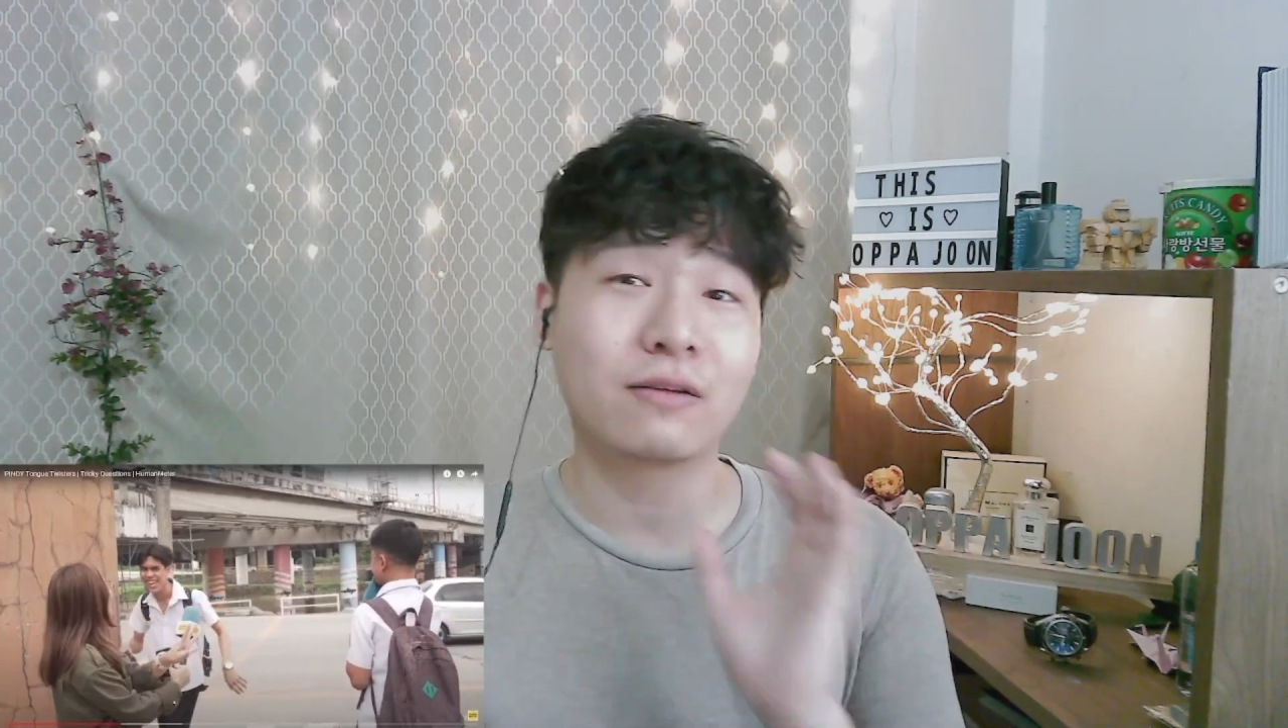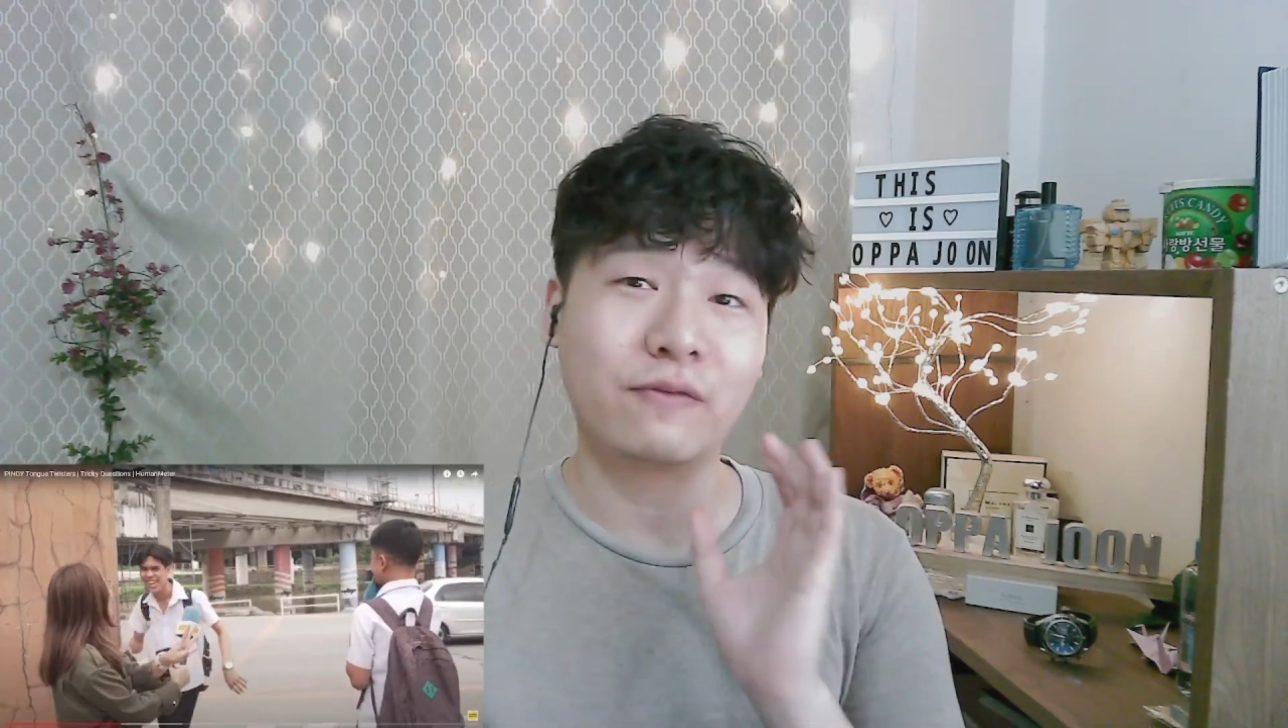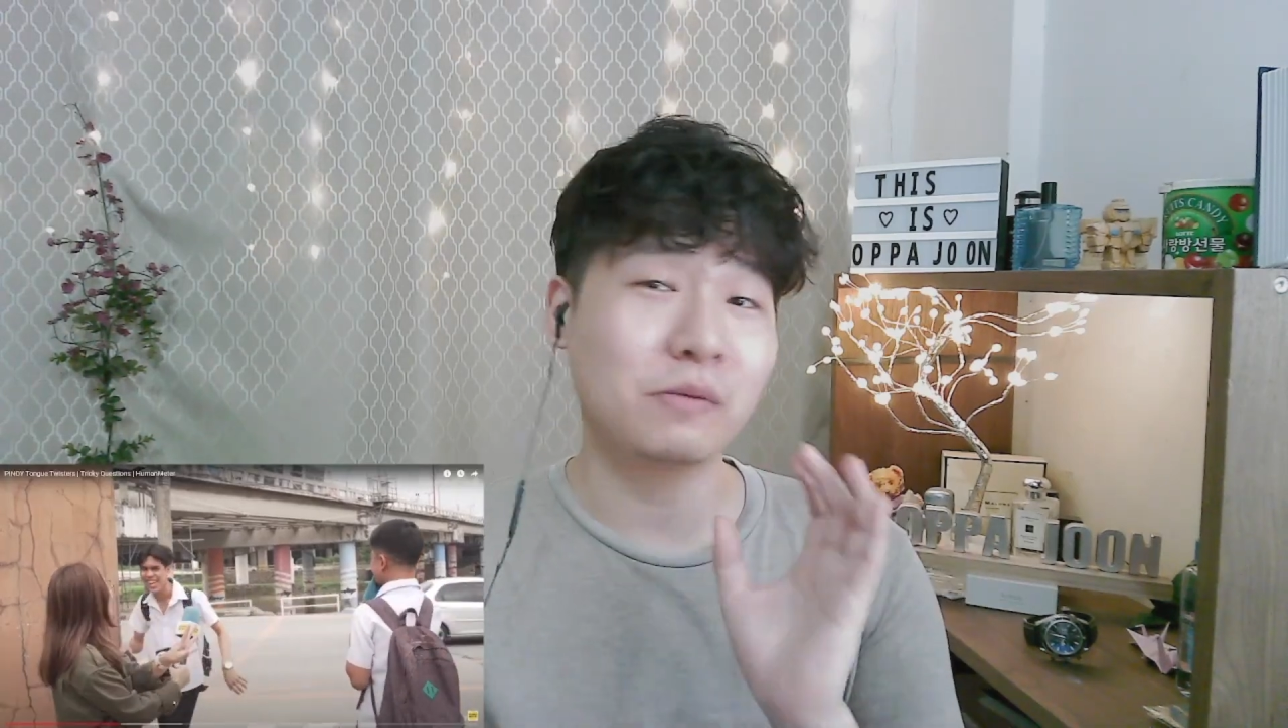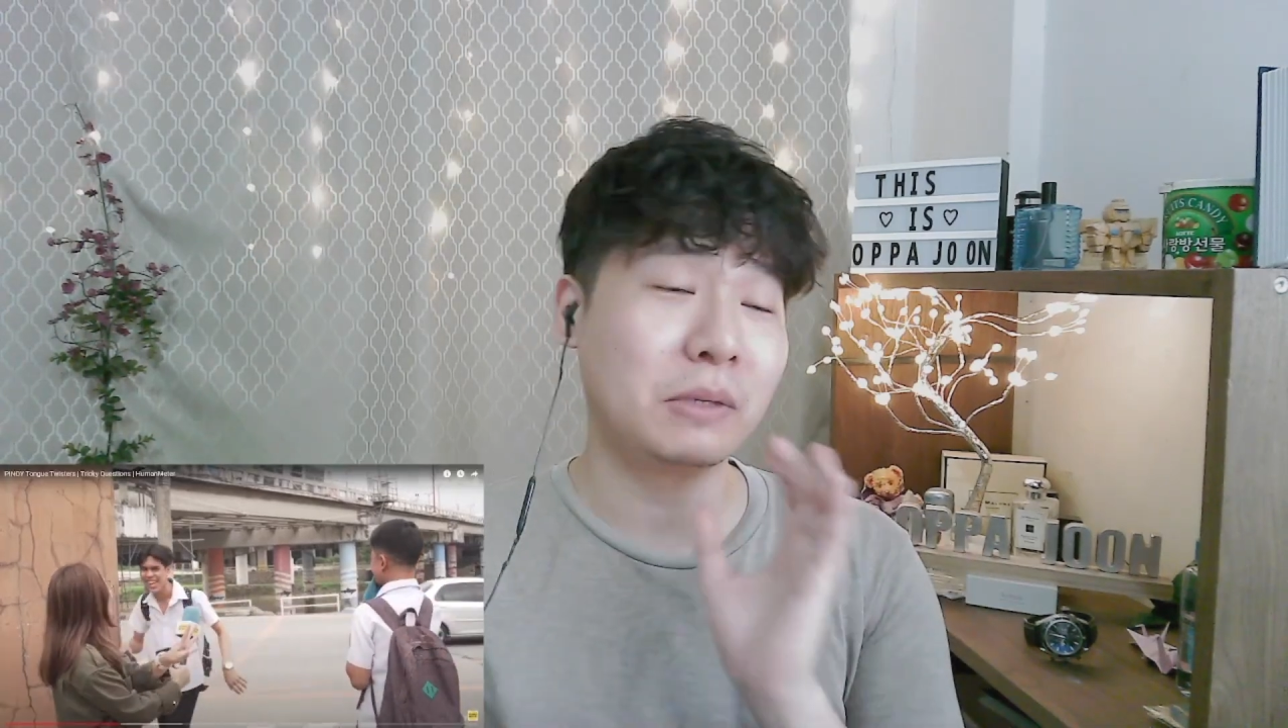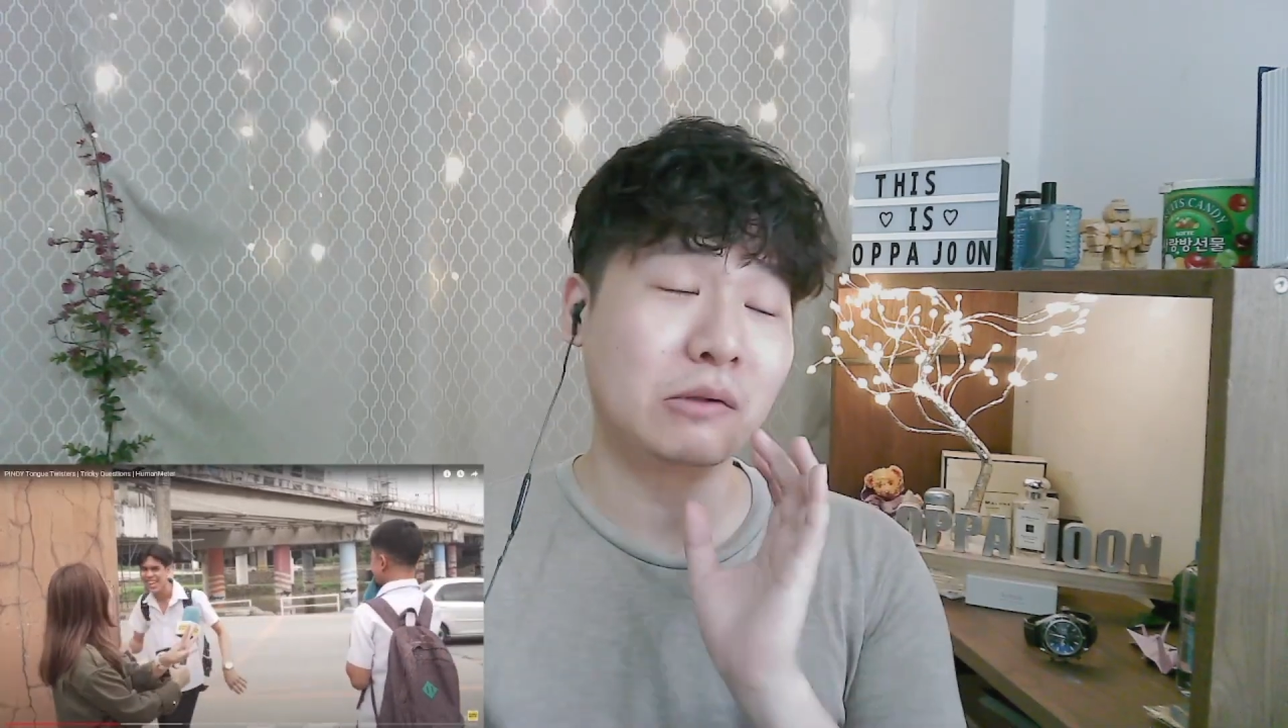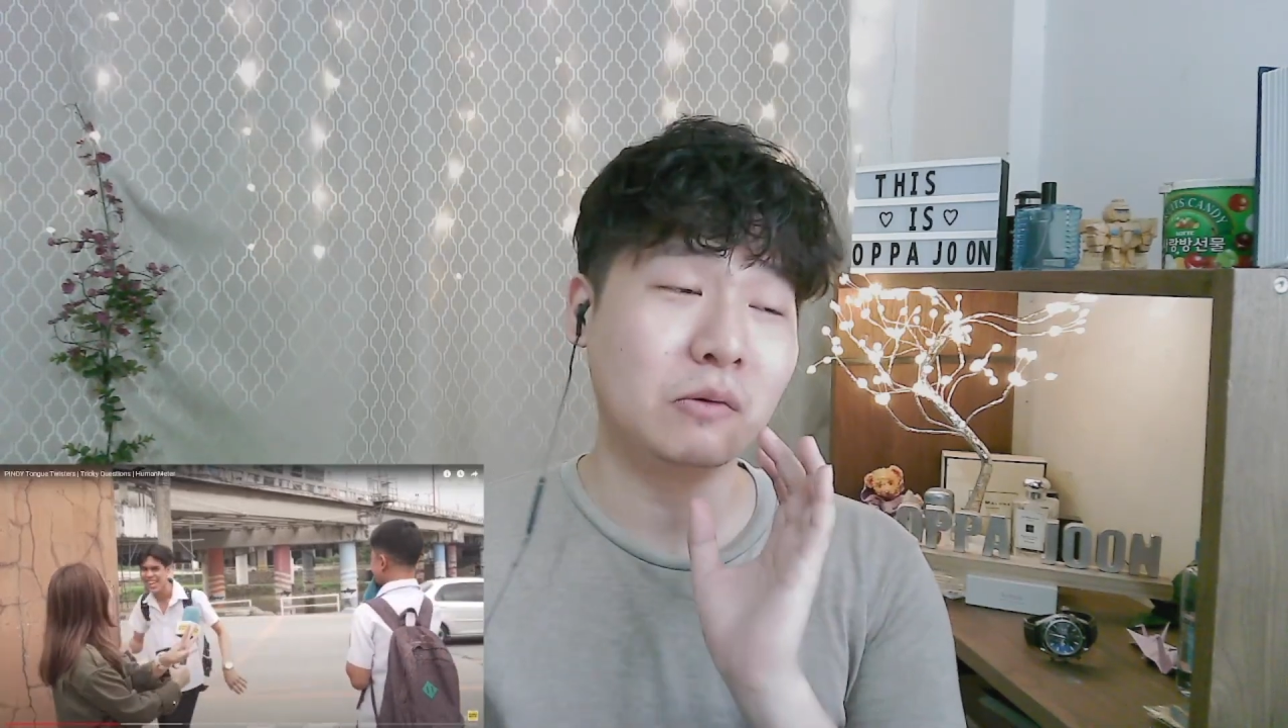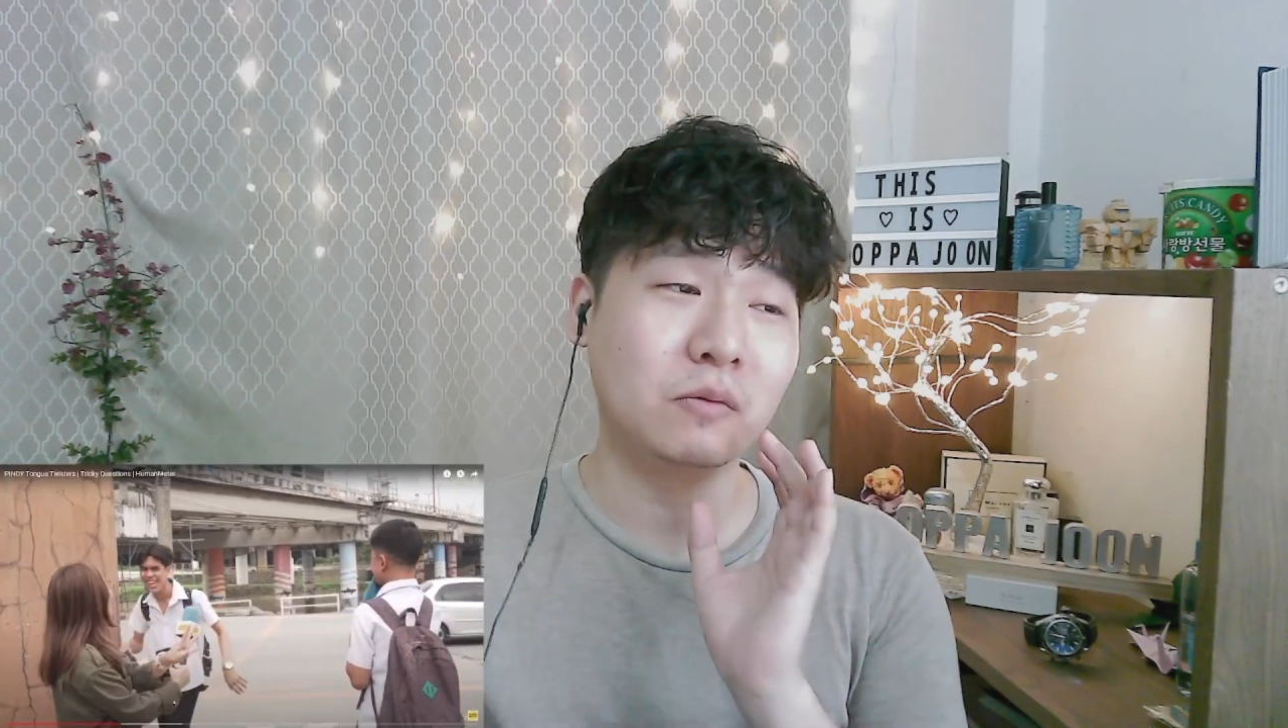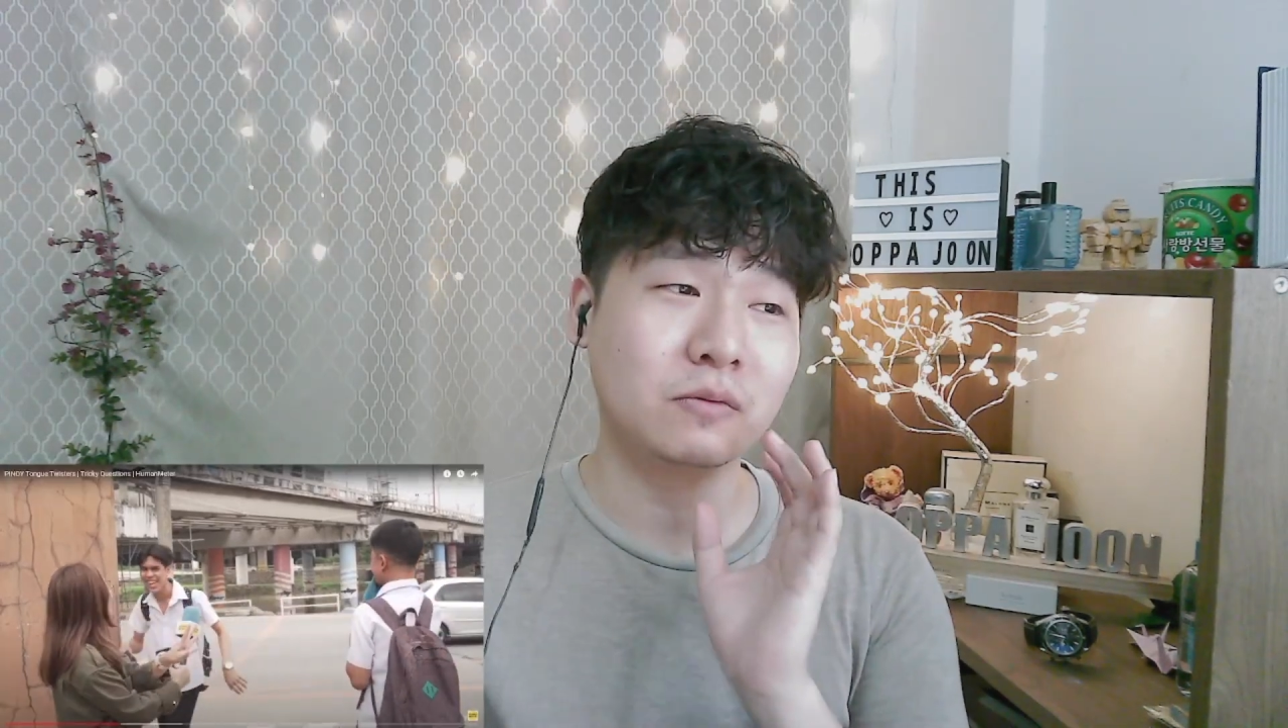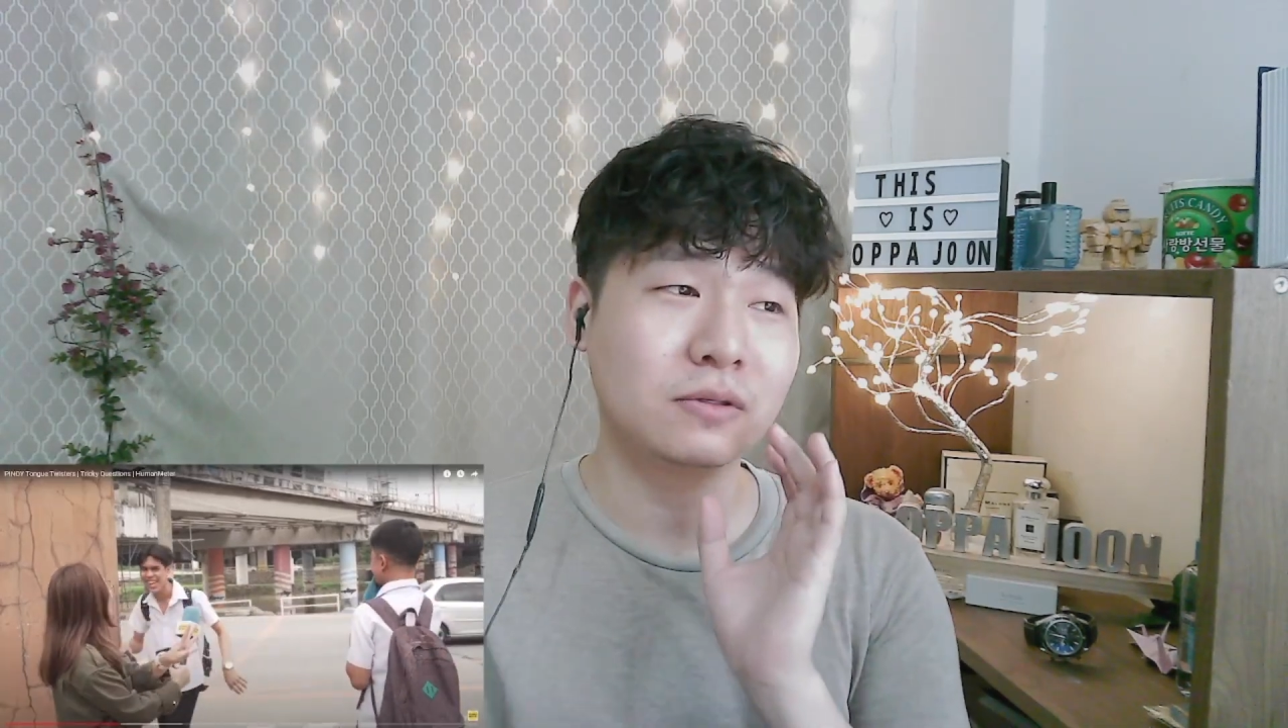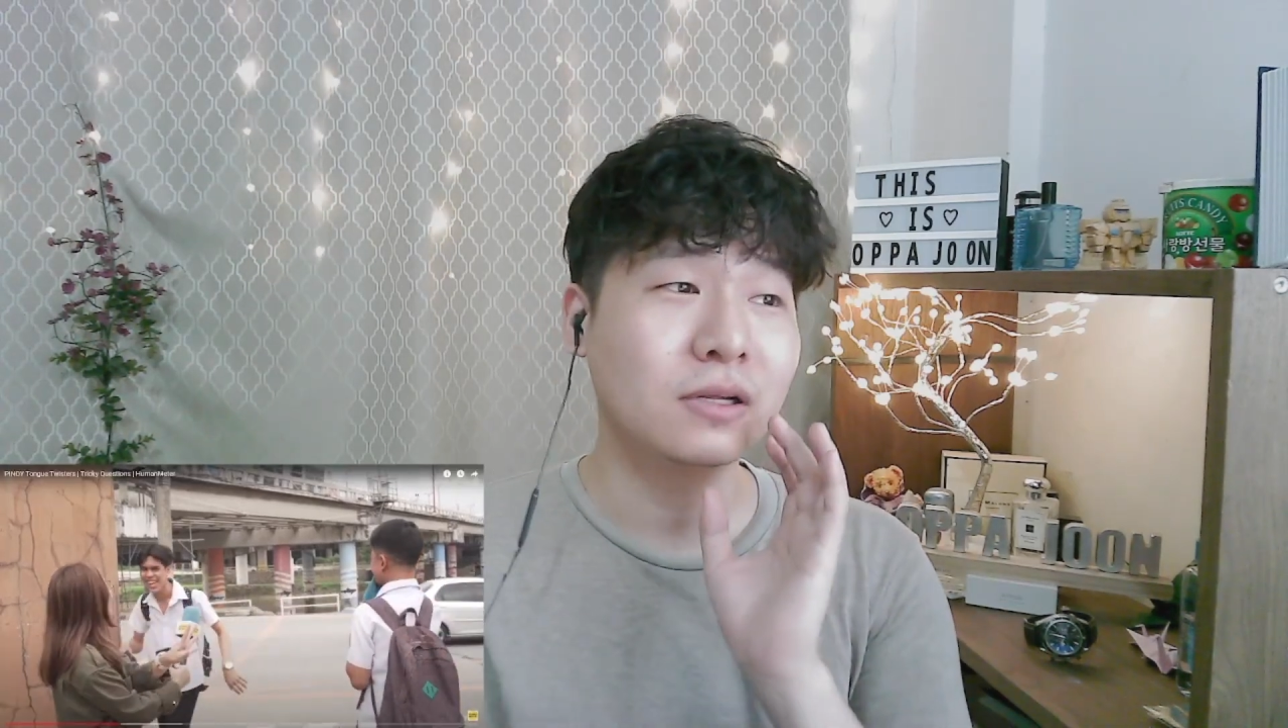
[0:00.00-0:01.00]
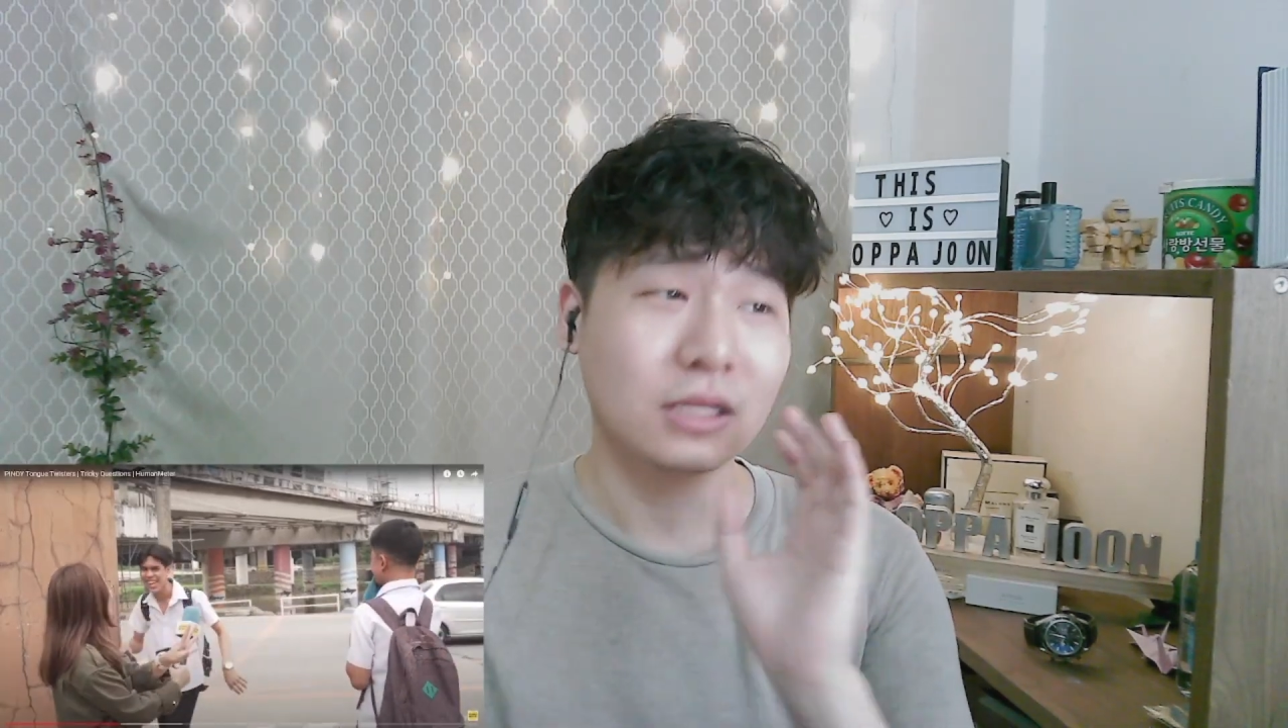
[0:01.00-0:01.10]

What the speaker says: Filipino